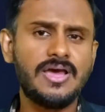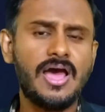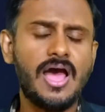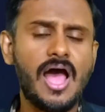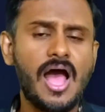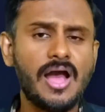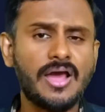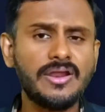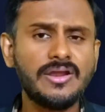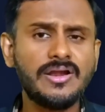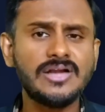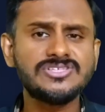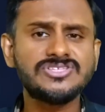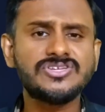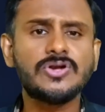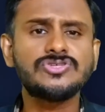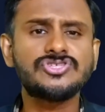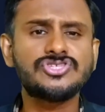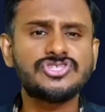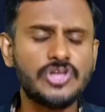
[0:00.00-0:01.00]
agriculture
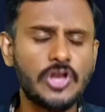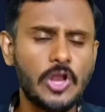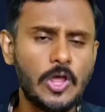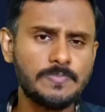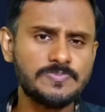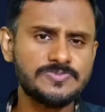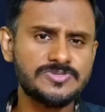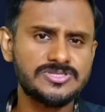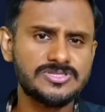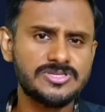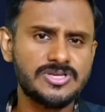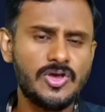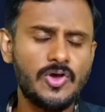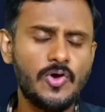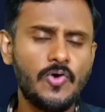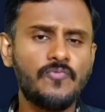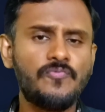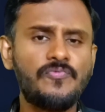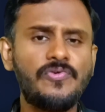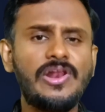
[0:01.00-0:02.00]
on slopes,
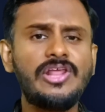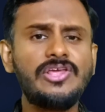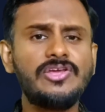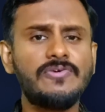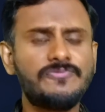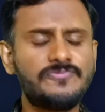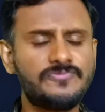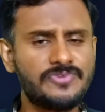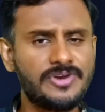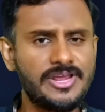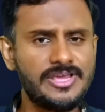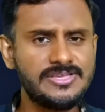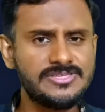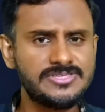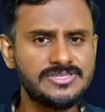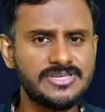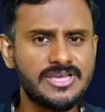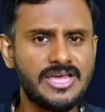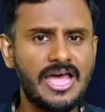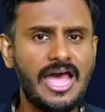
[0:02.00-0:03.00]
felling of
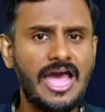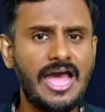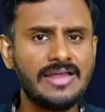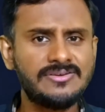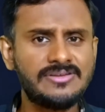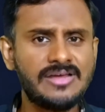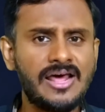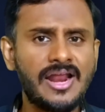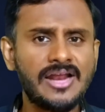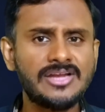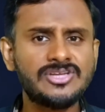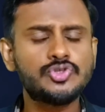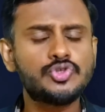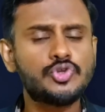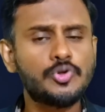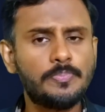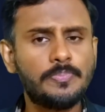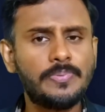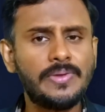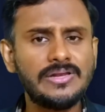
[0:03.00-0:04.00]
trees, and directed to
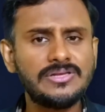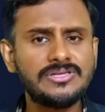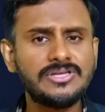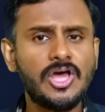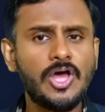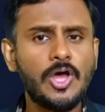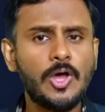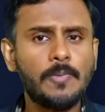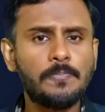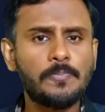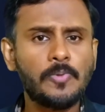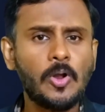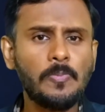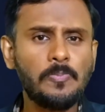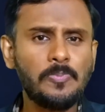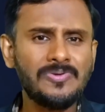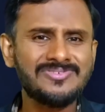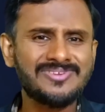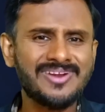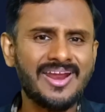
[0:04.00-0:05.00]
build
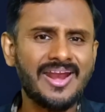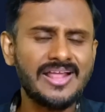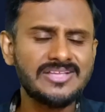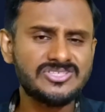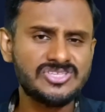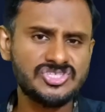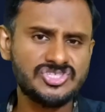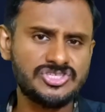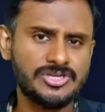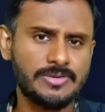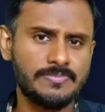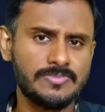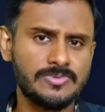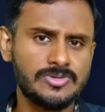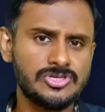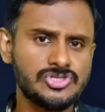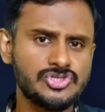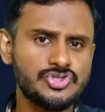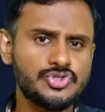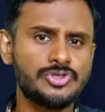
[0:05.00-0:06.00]
proper drainage system
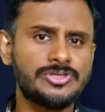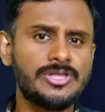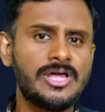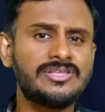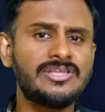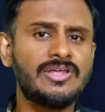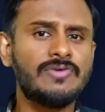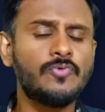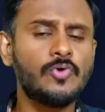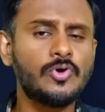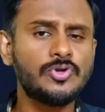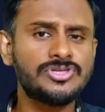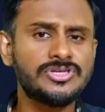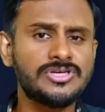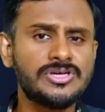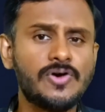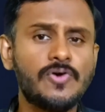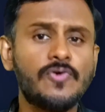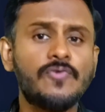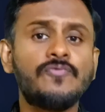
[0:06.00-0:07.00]
so that the
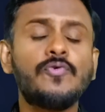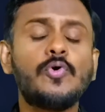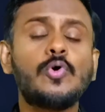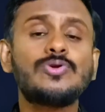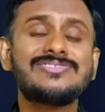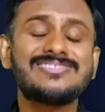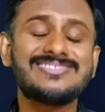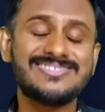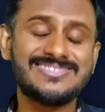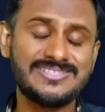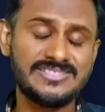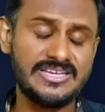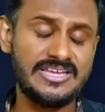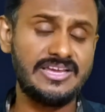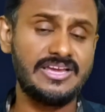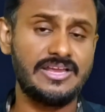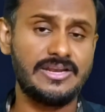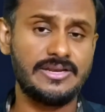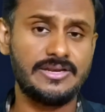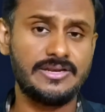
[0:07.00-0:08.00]
water won't sink in.